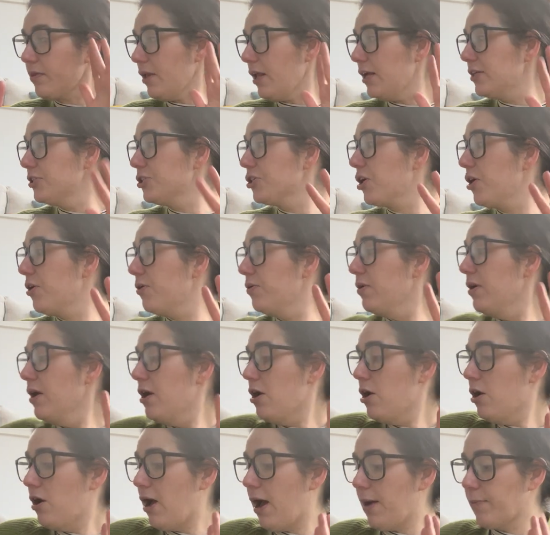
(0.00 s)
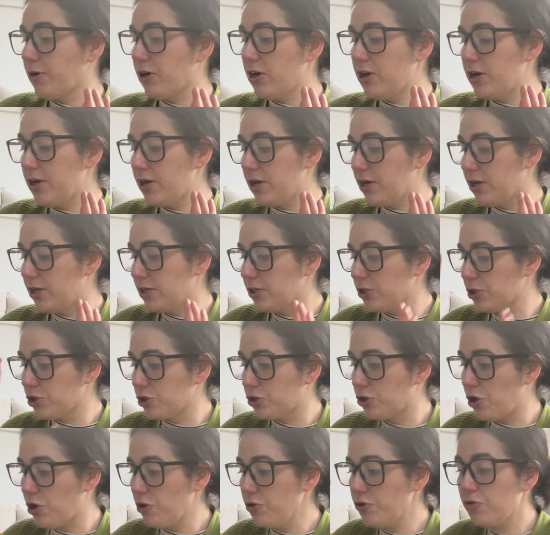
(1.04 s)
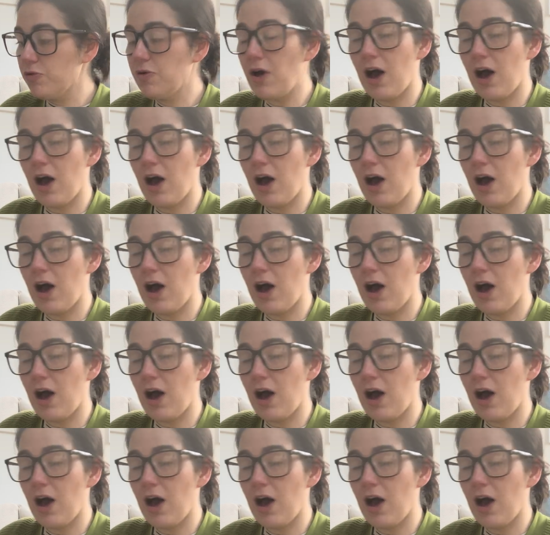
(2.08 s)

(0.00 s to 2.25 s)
So I'm gonna go through